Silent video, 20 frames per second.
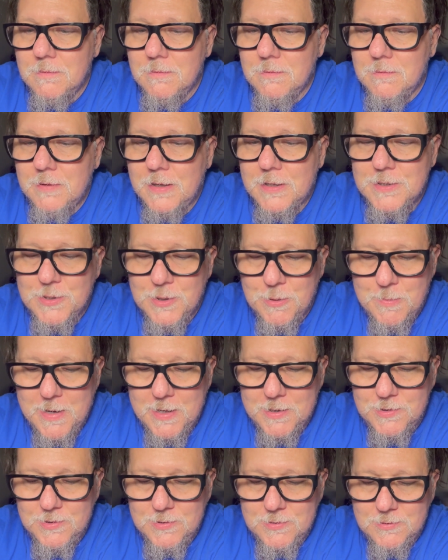thanks so
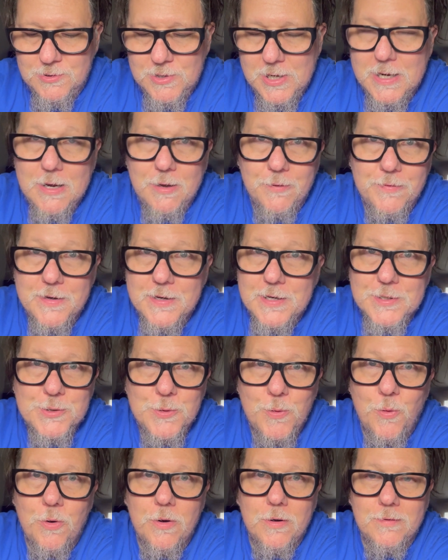much. Check out the
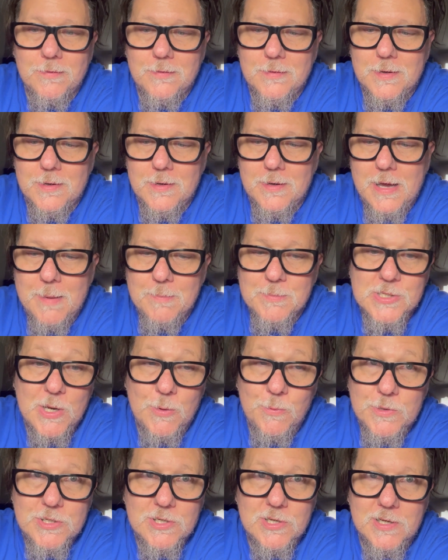Discord and the
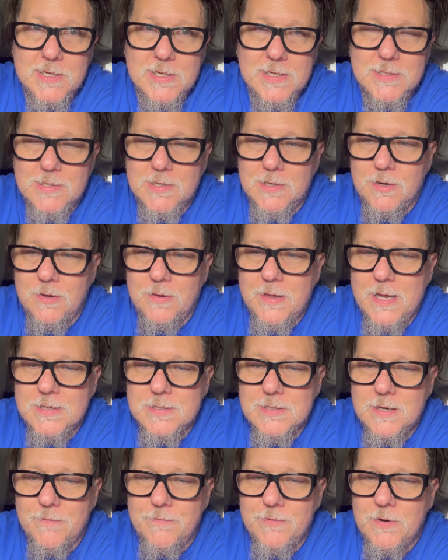Amazon wish list and all that
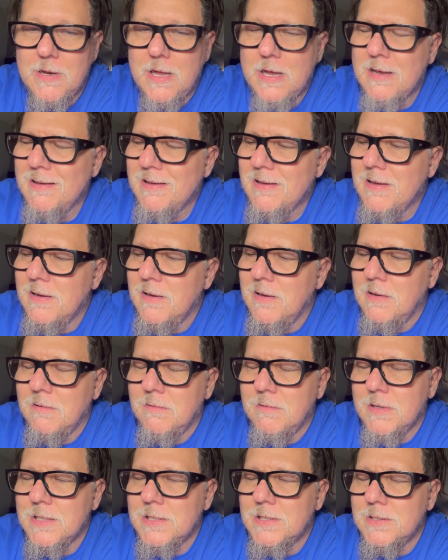stuff. And you're like,
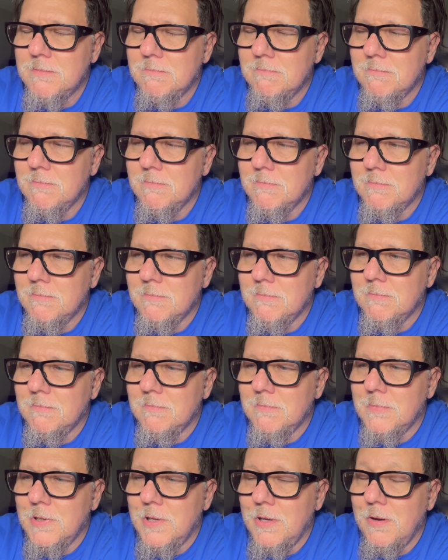Chris,
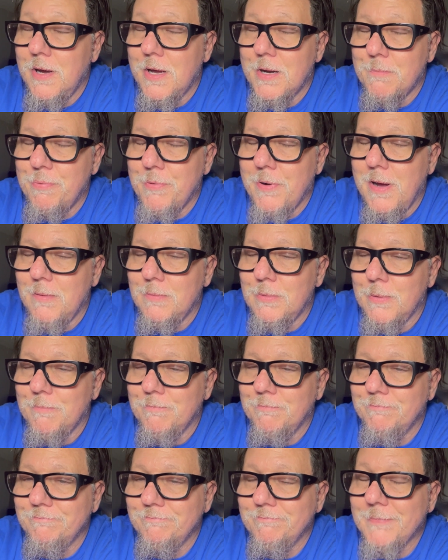you got a problem.
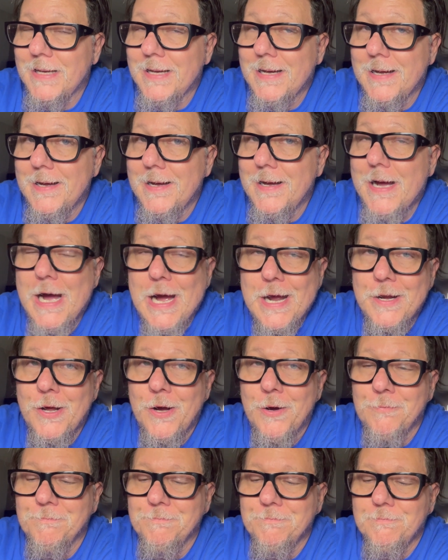I
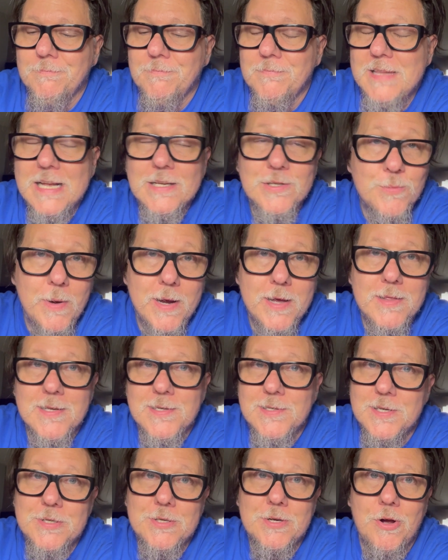know. That's why
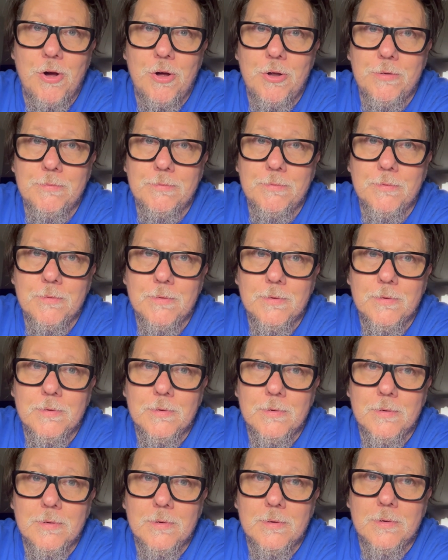this is called,
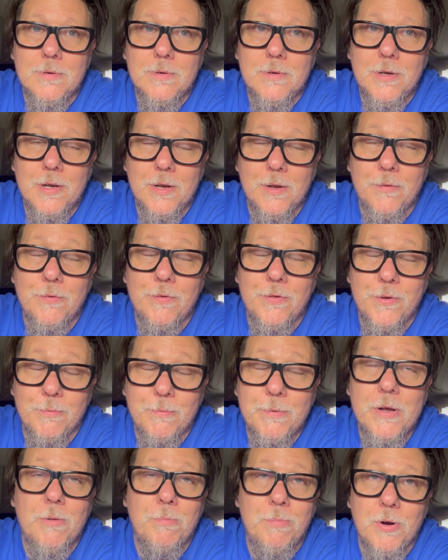The
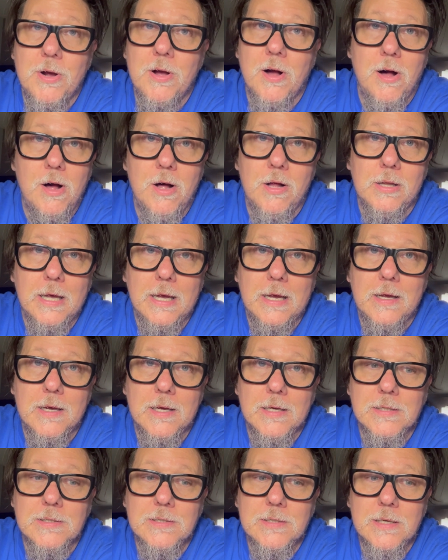Real Bookaholic,
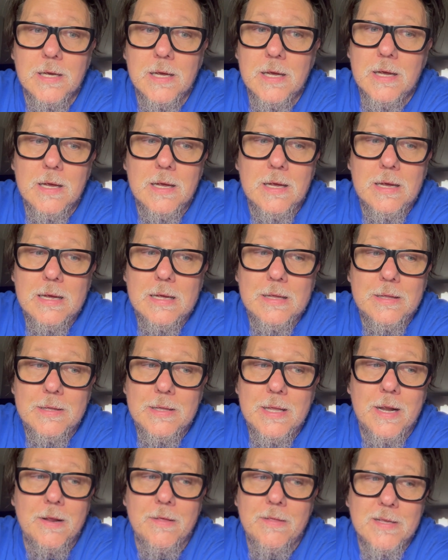because
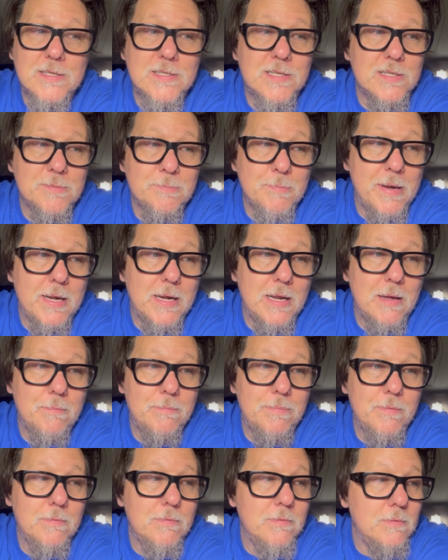none of this is made
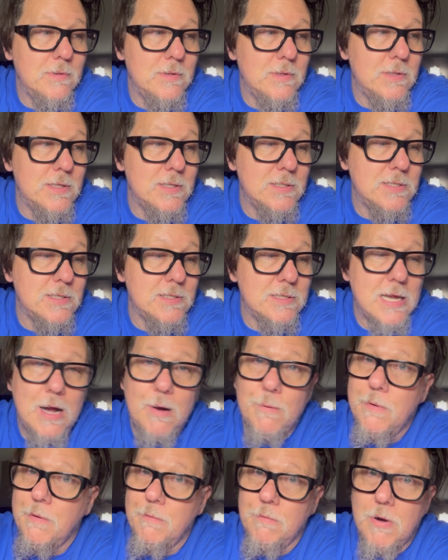up. This is
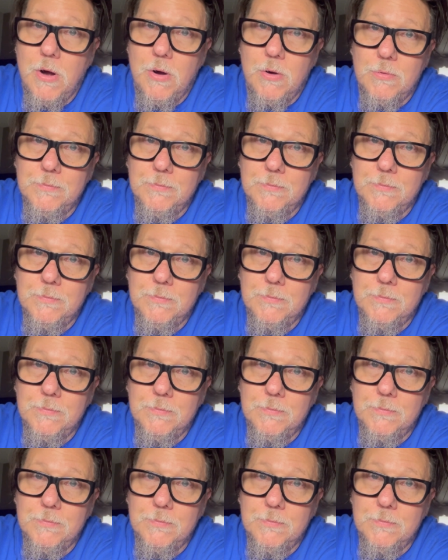how we roll.